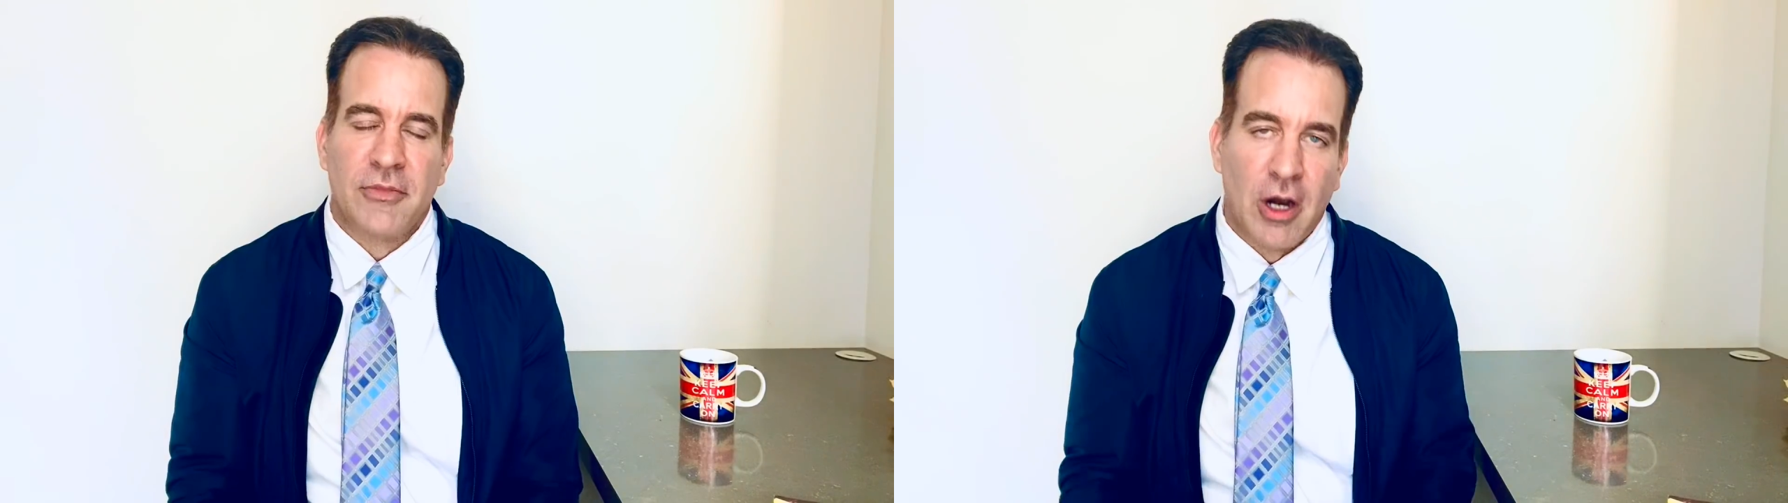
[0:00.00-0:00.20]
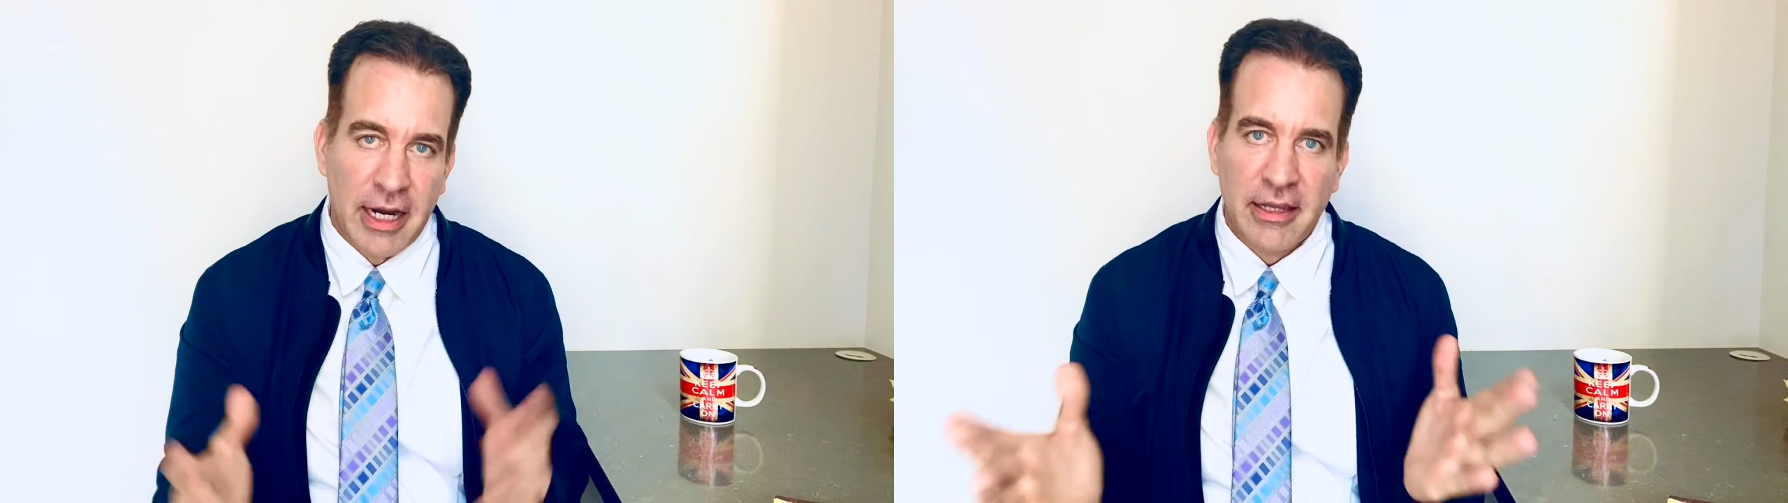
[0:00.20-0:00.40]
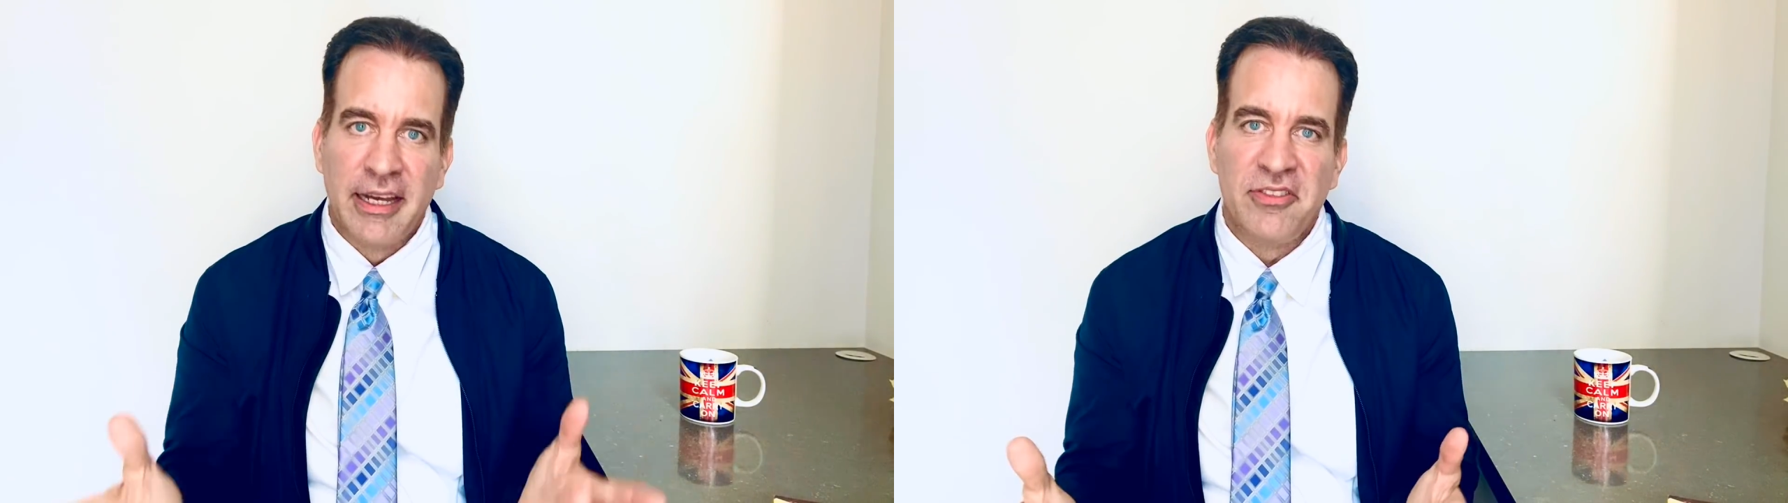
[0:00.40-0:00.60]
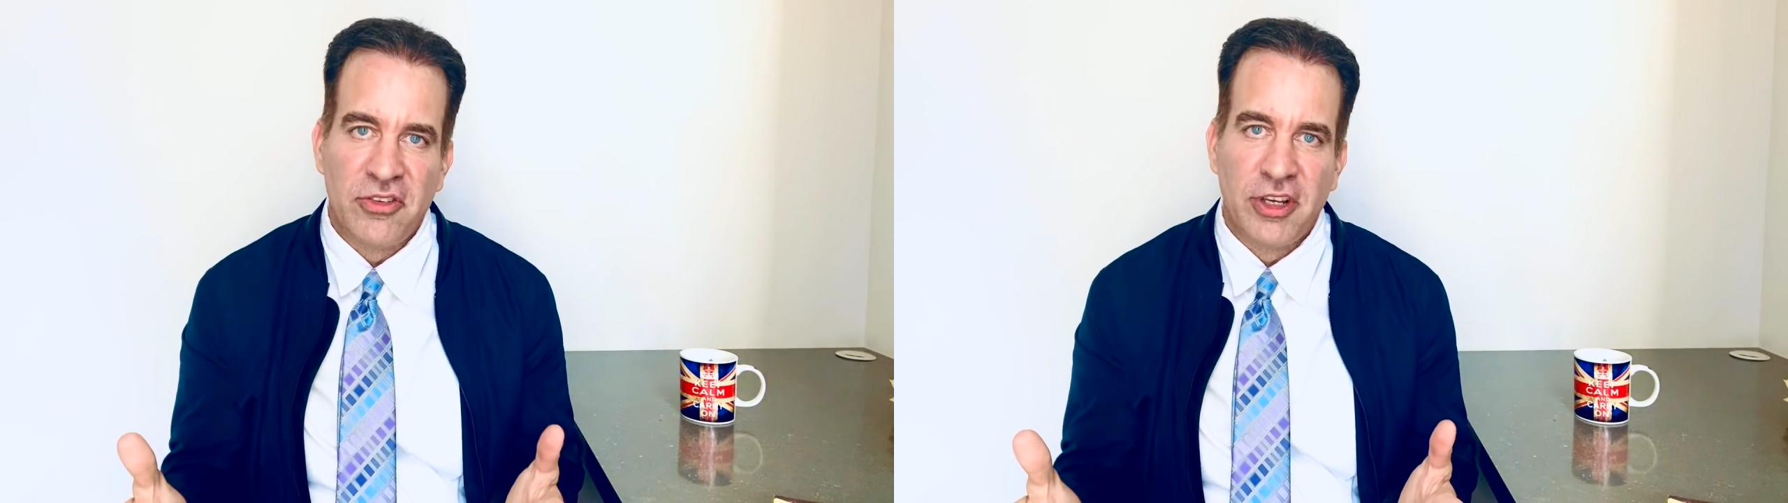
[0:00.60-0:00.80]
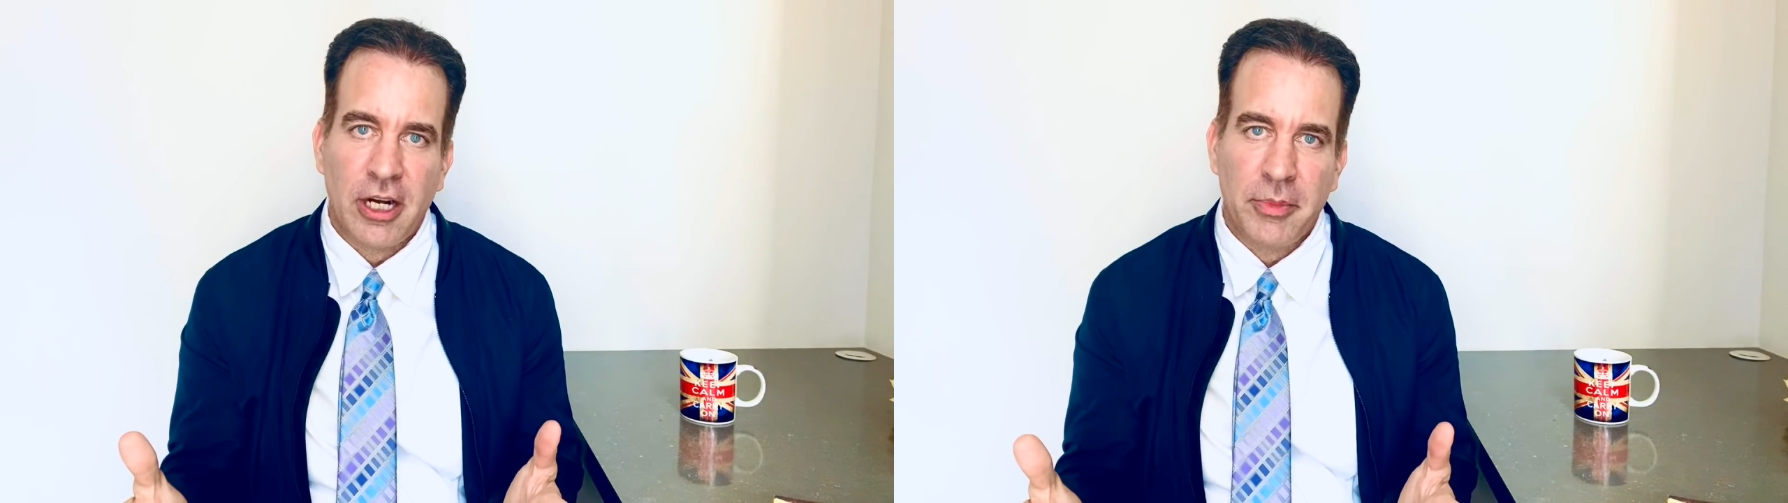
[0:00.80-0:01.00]
All right, ladies and
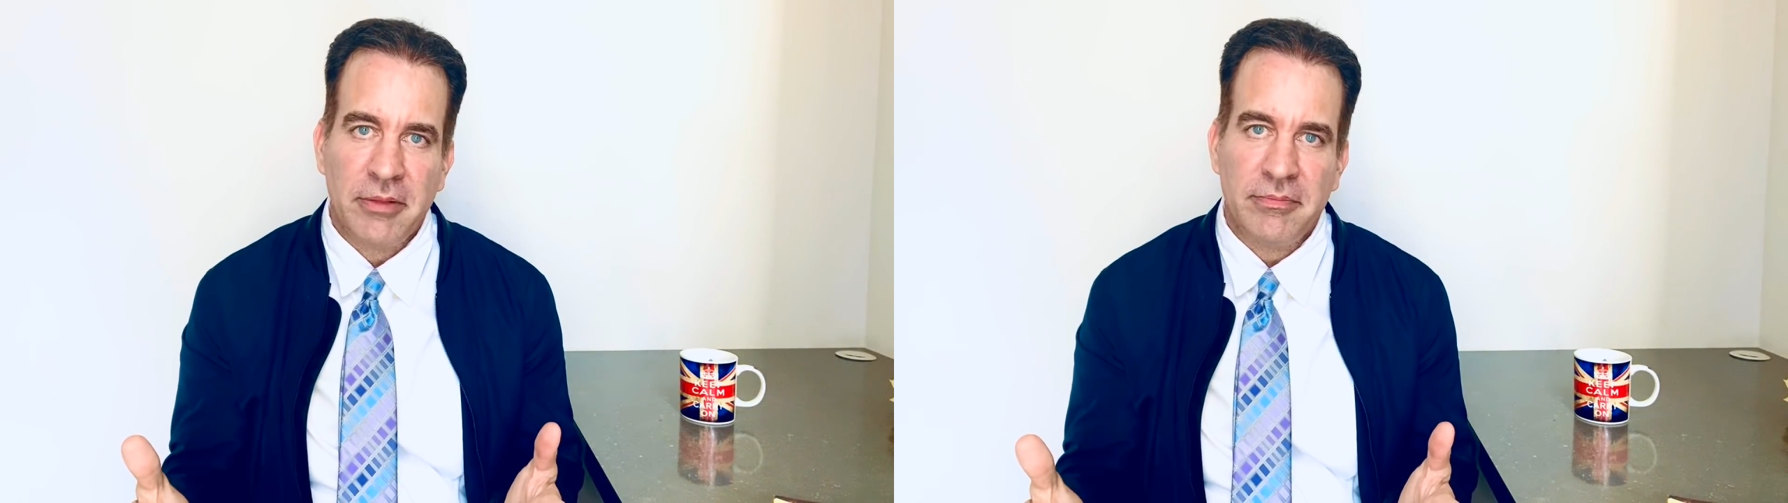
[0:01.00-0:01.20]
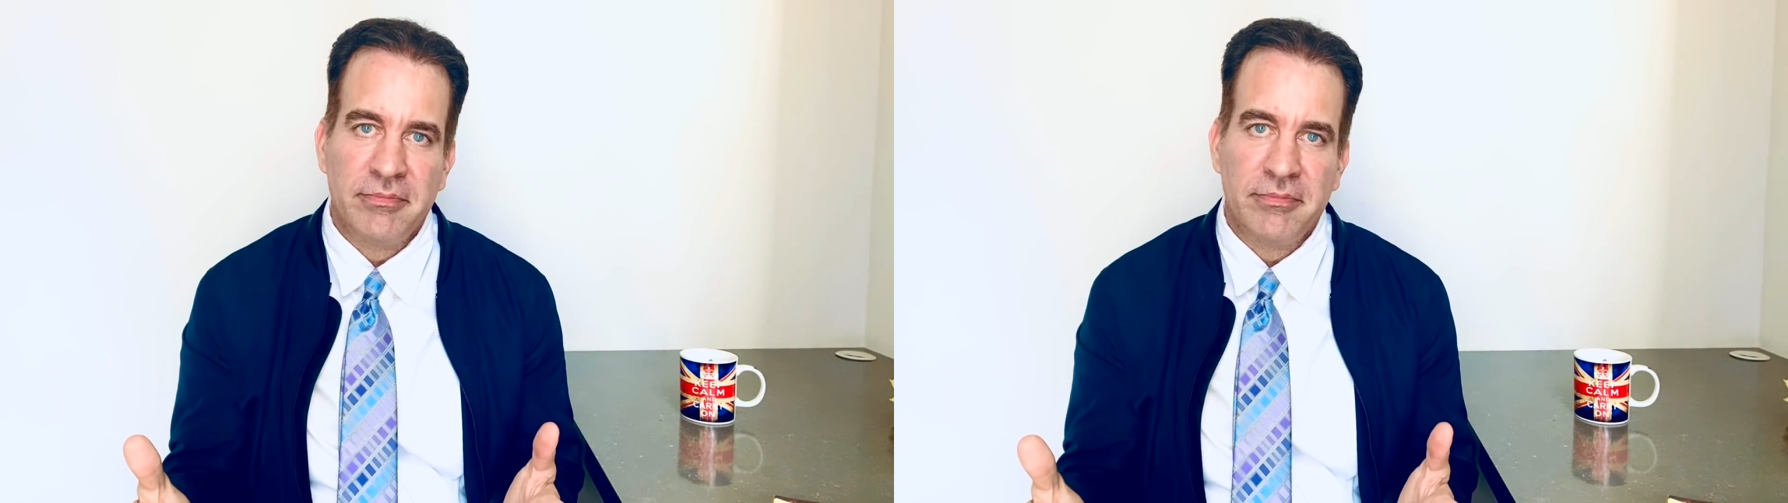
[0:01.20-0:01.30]
gentlemen,